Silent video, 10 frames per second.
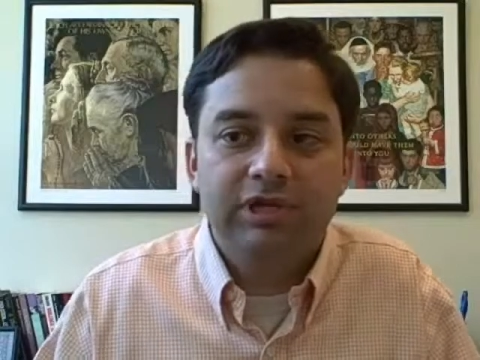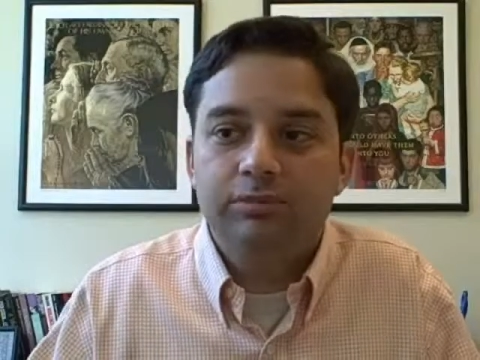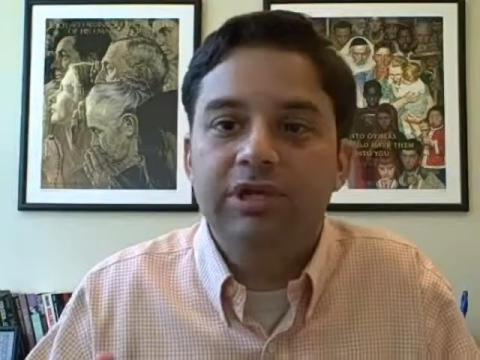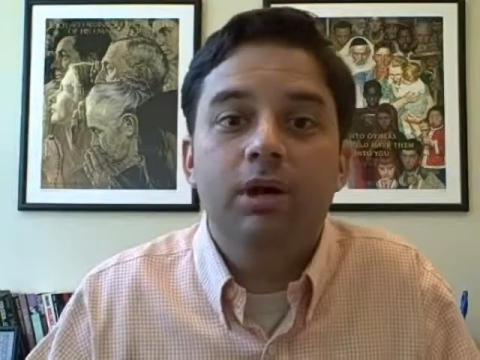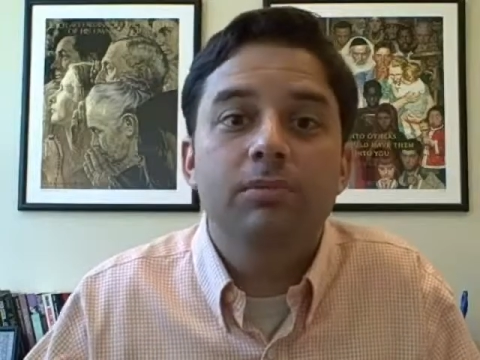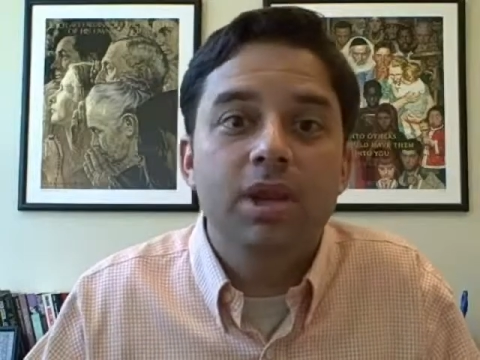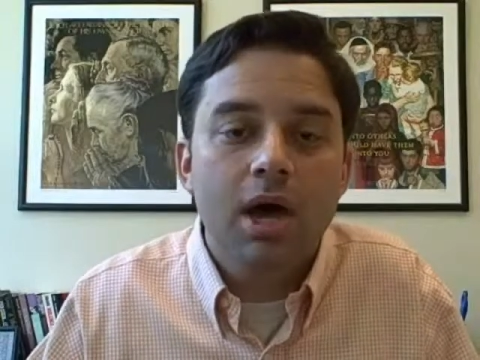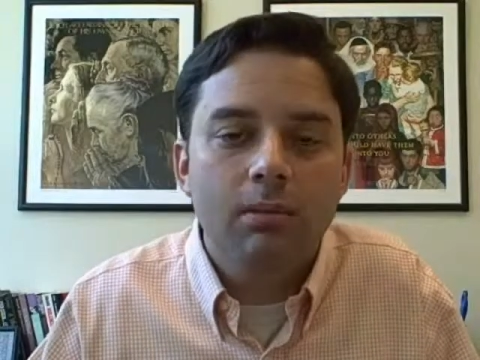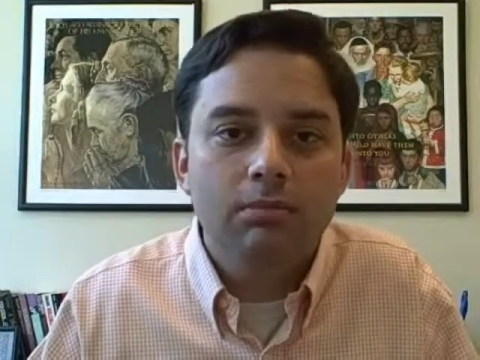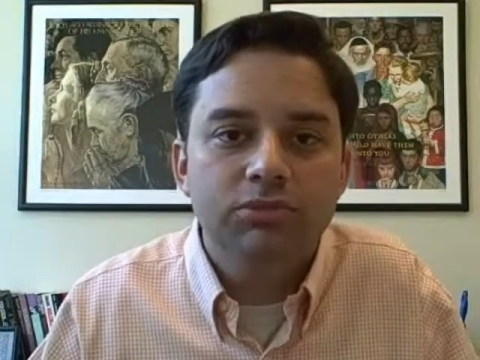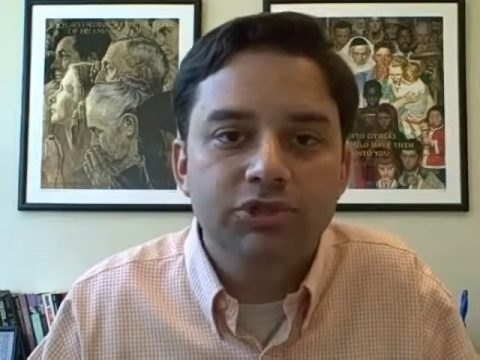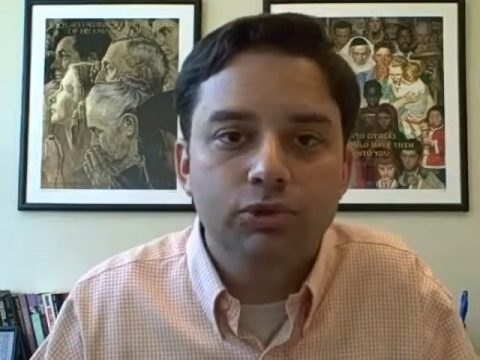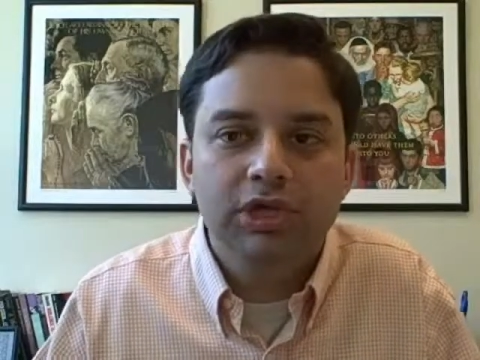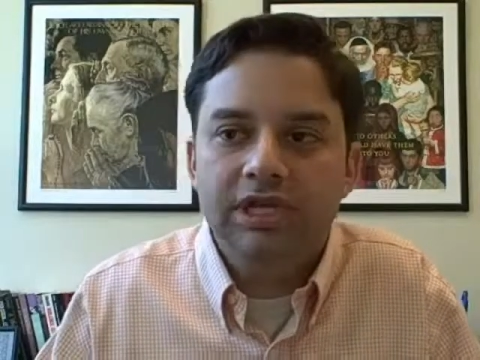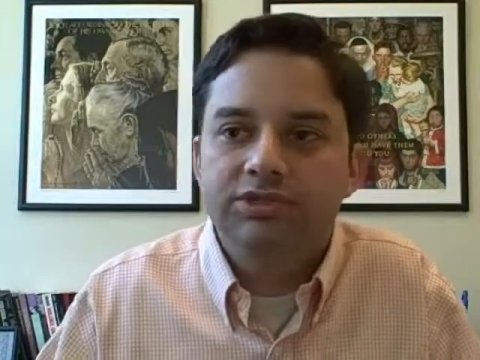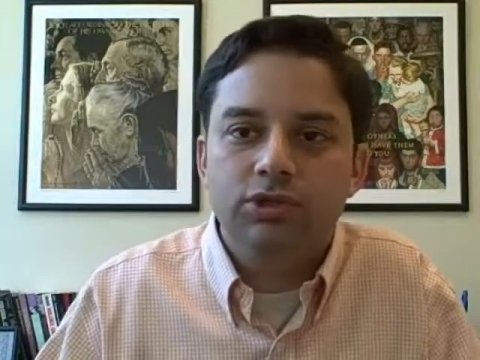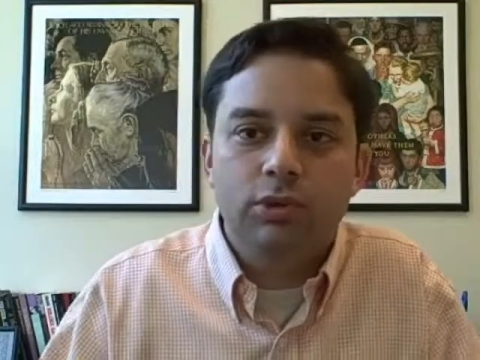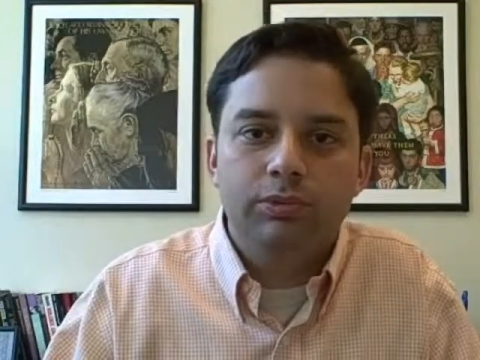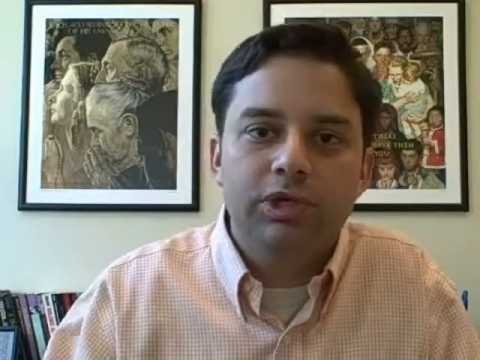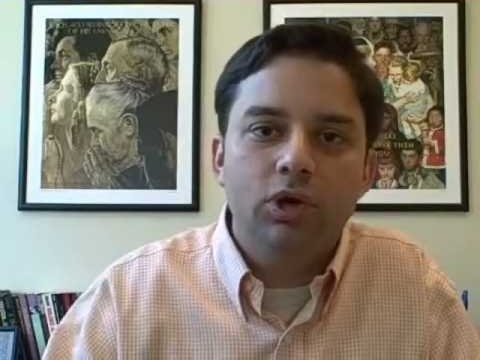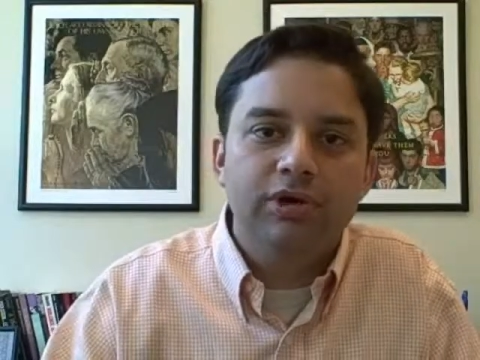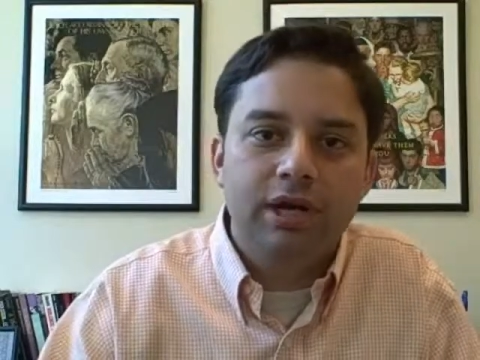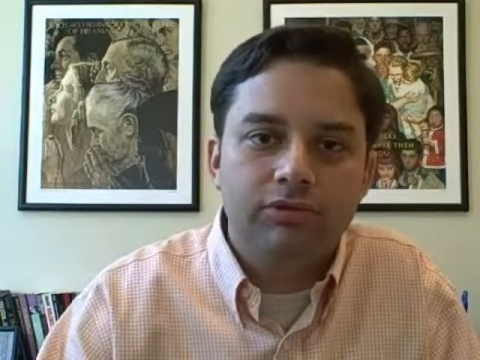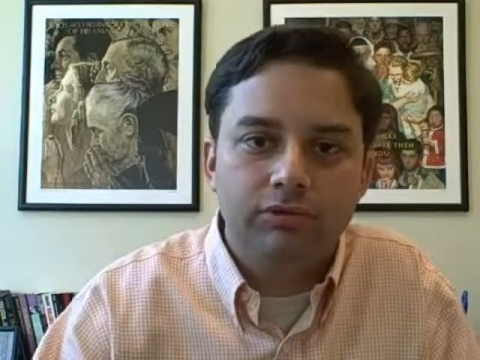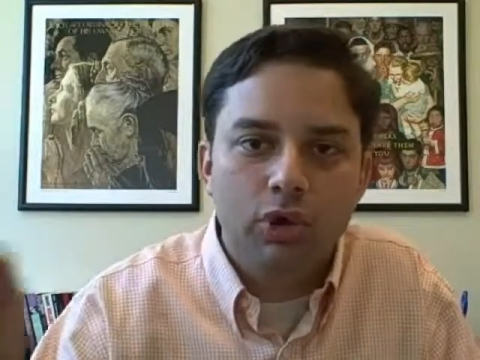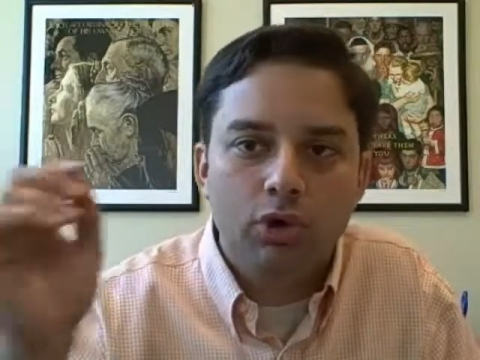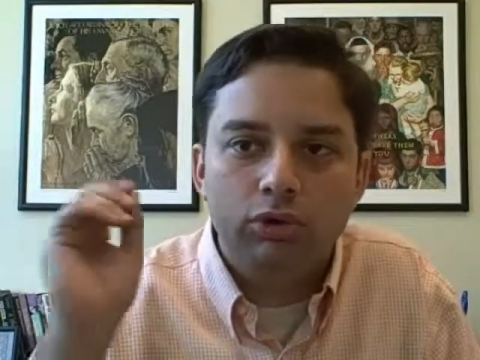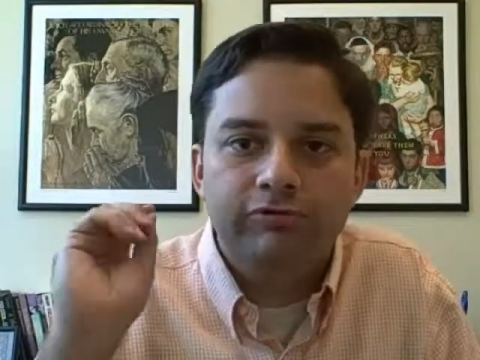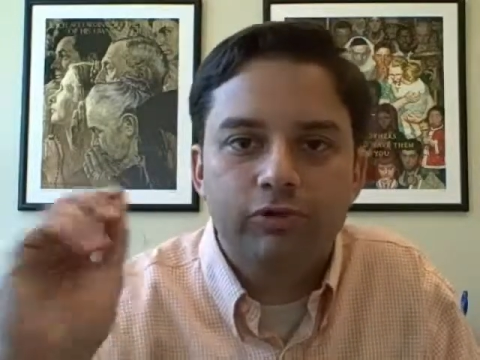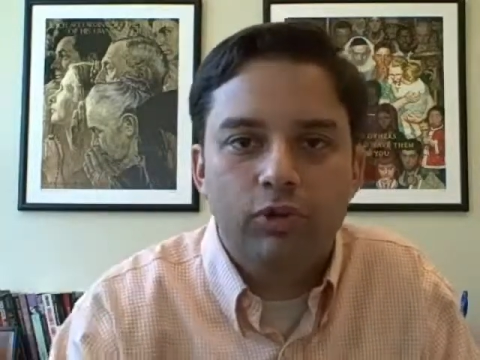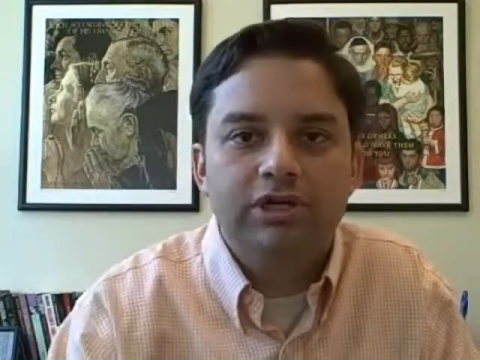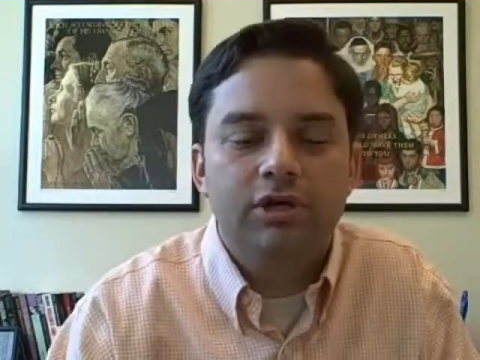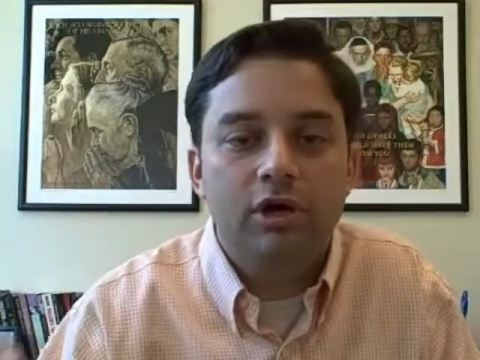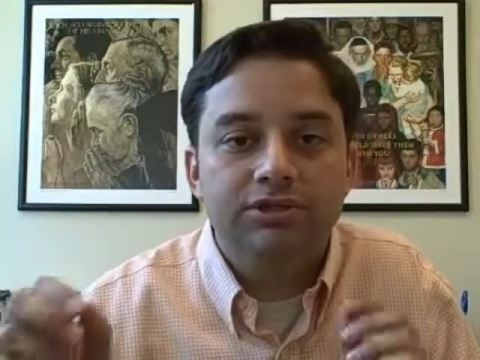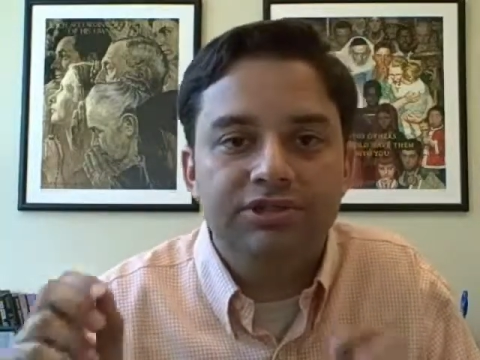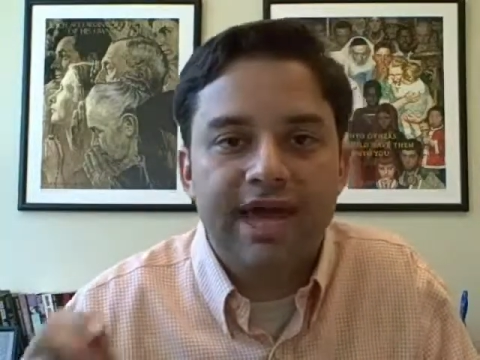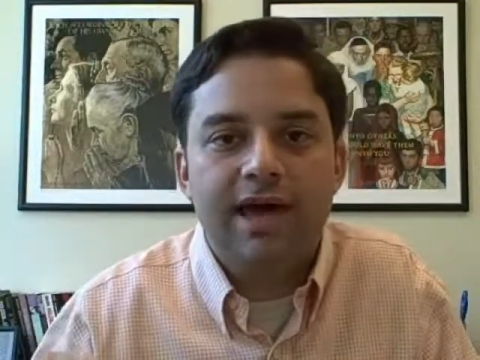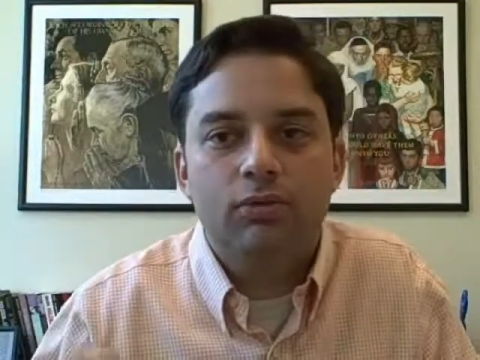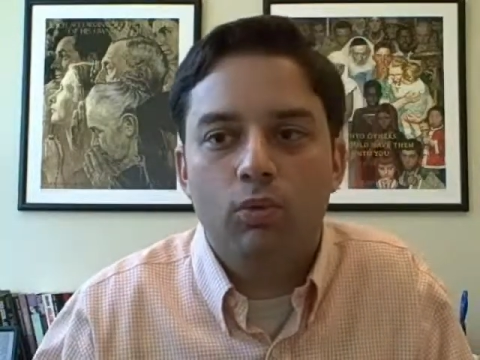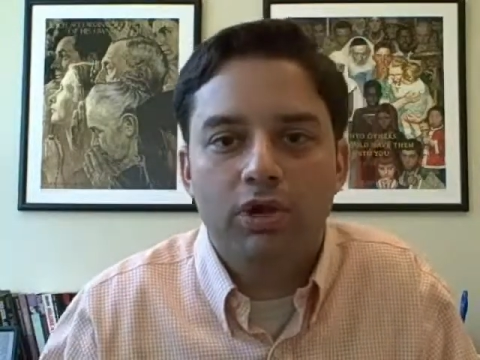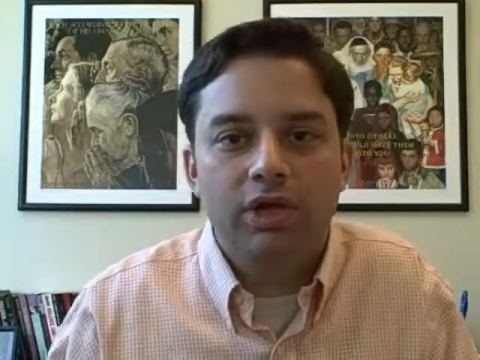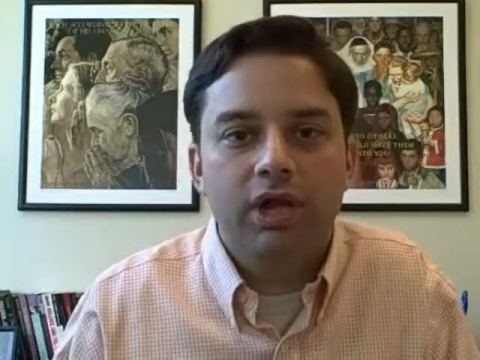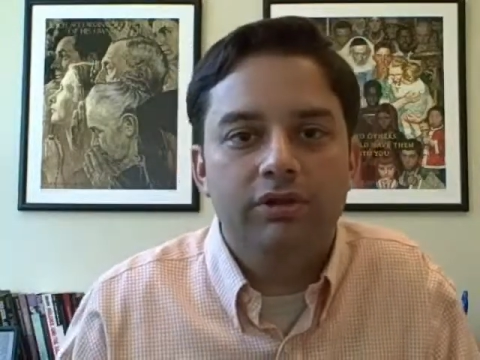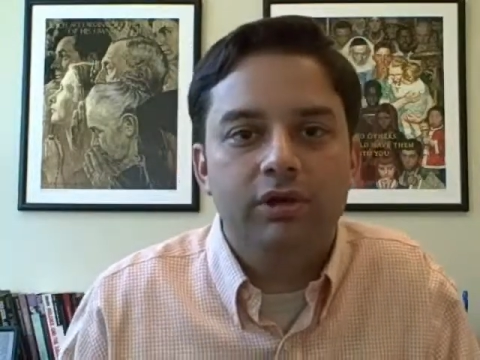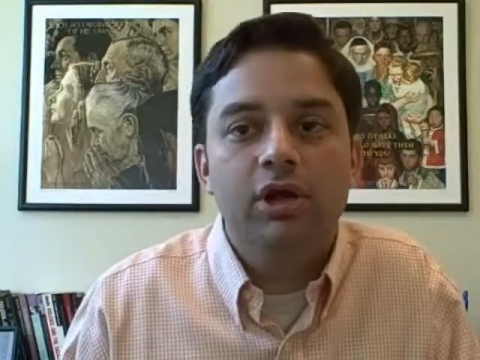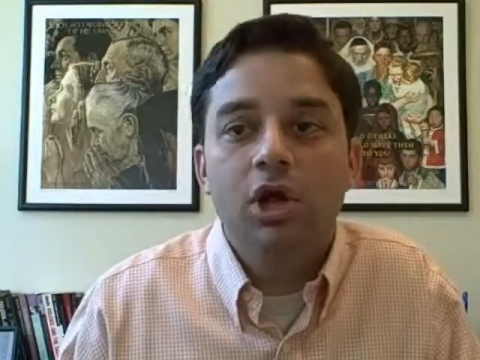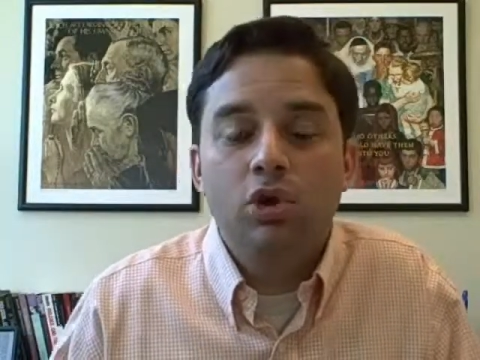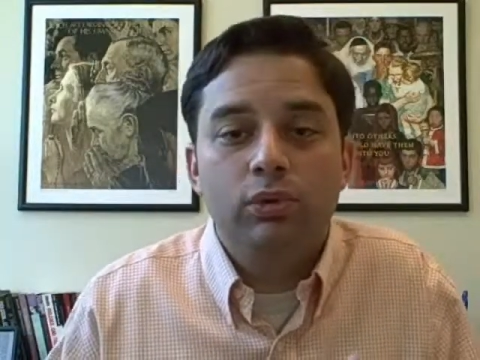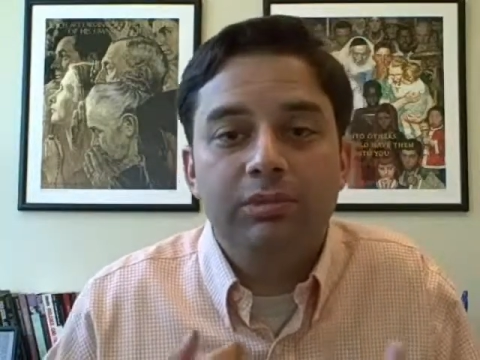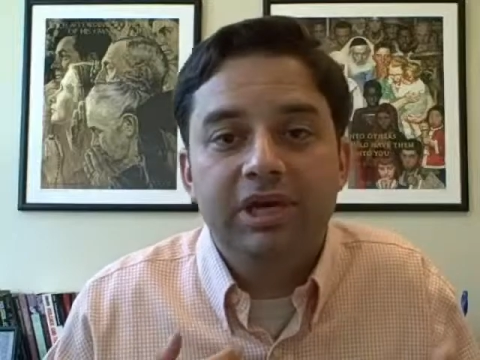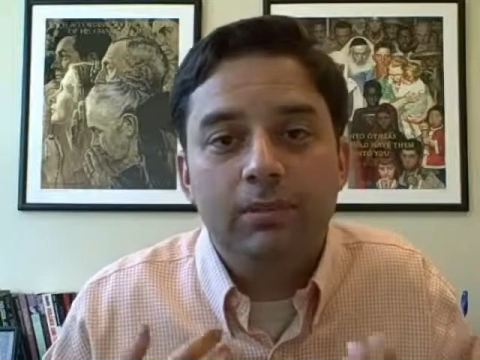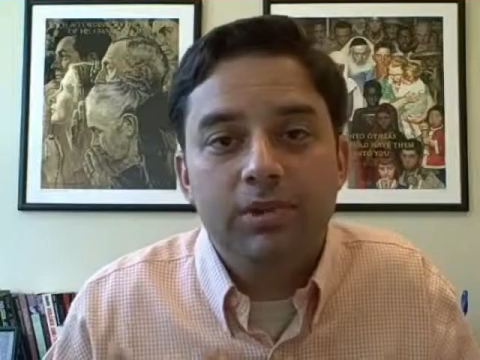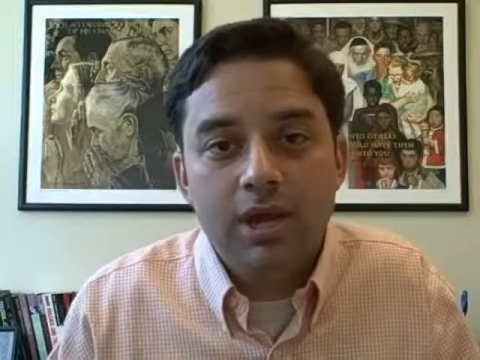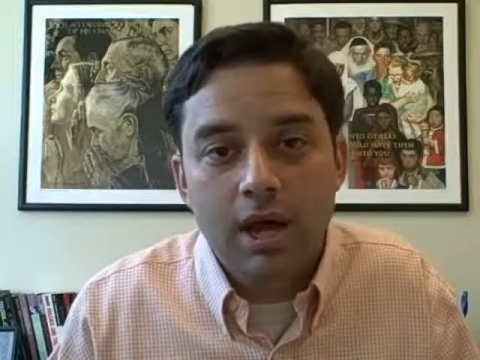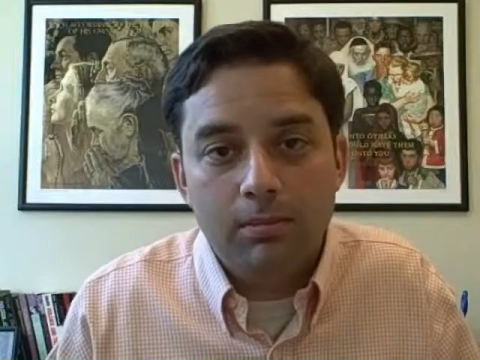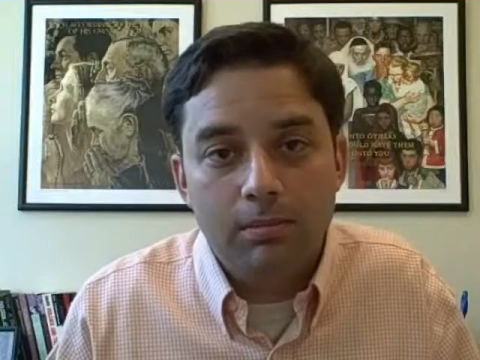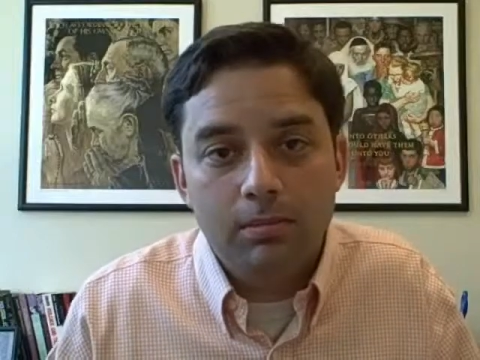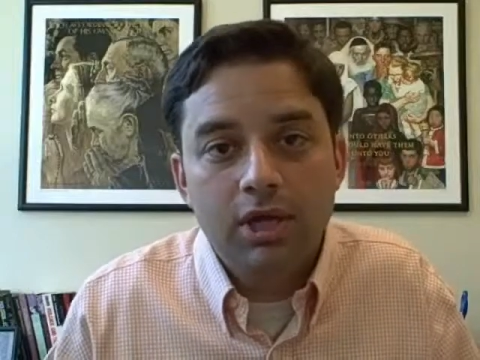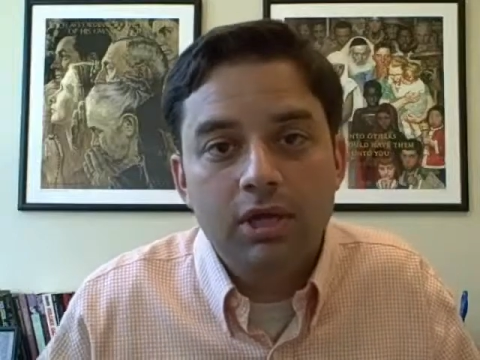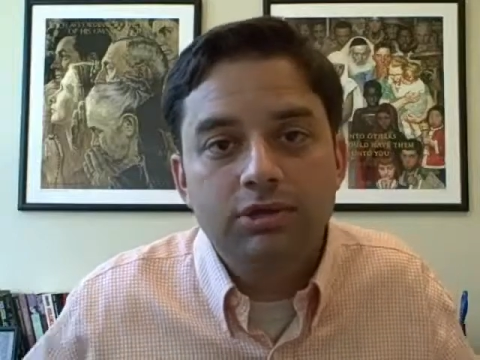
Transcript: We can become numb to it. And so when we go down the road of throwing darts at one another, we become numb